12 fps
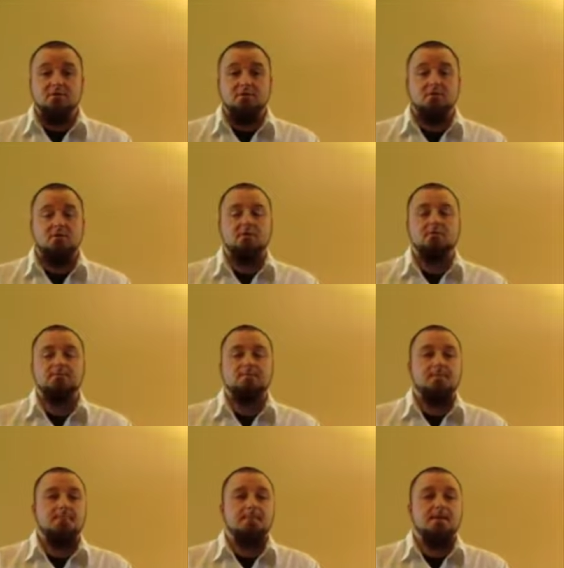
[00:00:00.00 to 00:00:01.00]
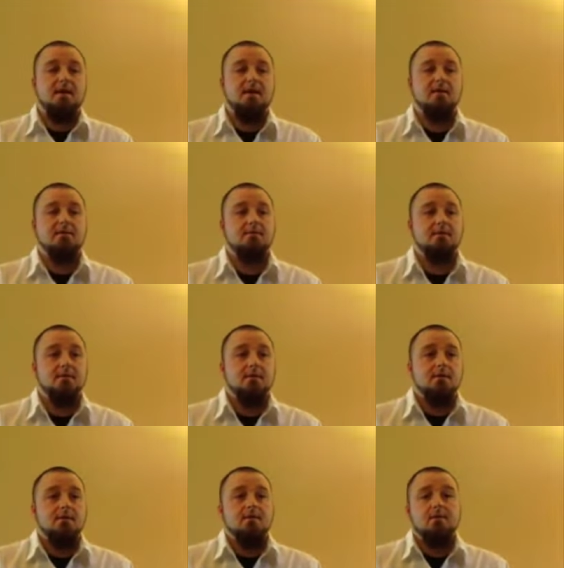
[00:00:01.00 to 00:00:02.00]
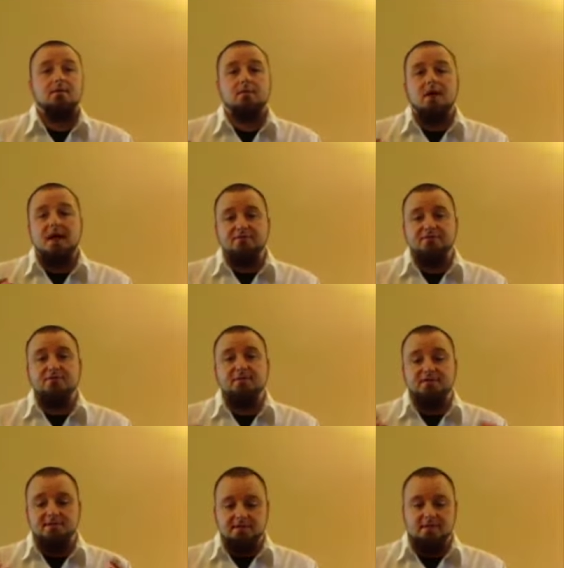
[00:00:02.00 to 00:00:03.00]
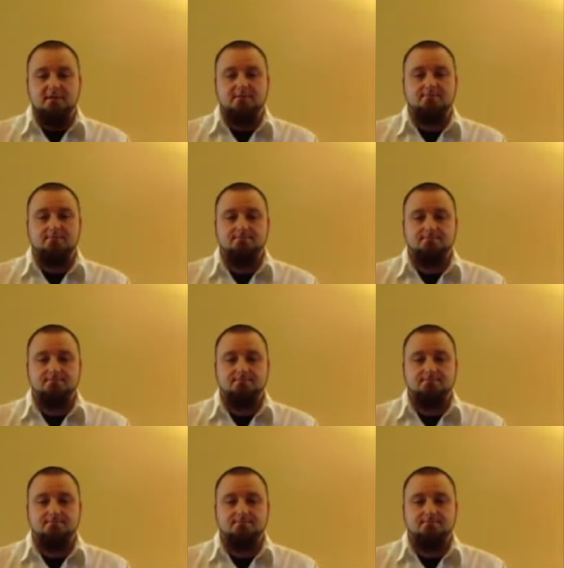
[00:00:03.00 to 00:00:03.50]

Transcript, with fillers: You know, and you know after you get done